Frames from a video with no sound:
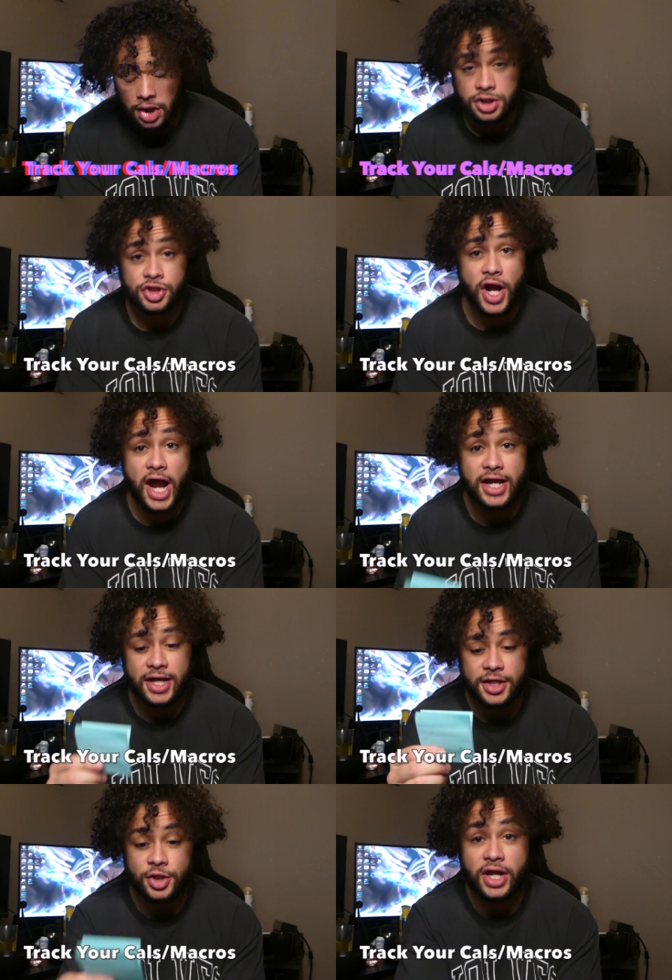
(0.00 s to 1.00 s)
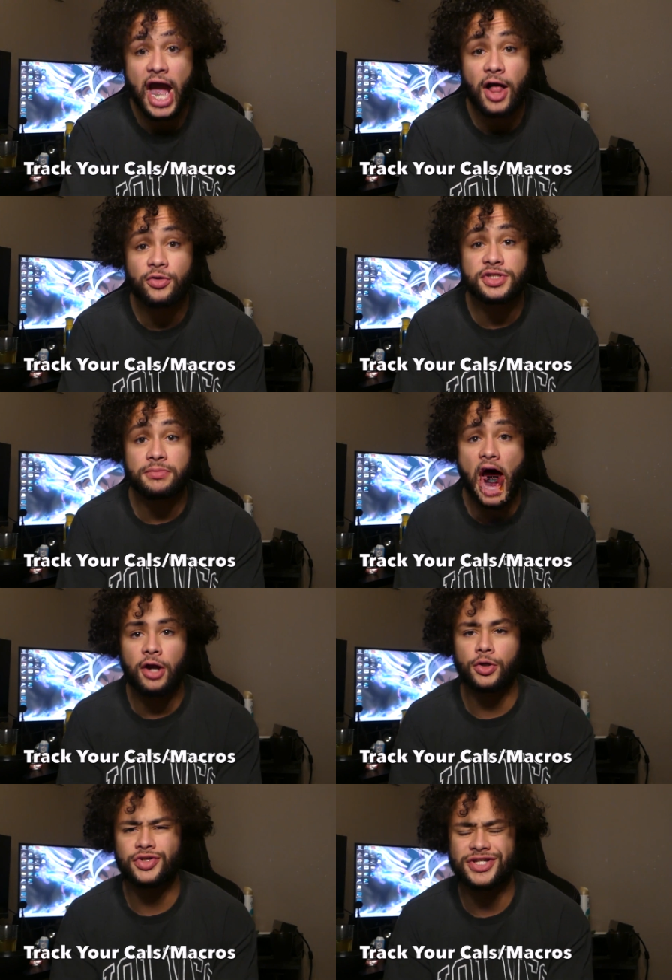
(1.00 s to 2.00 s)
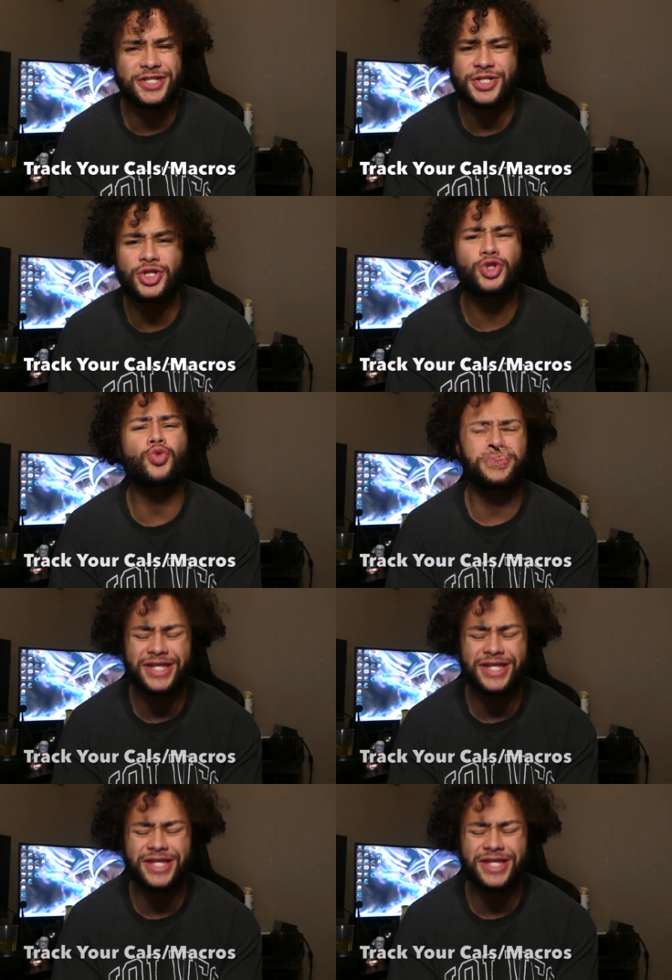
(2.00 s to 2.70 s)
Track your calories and macros. This is stupid.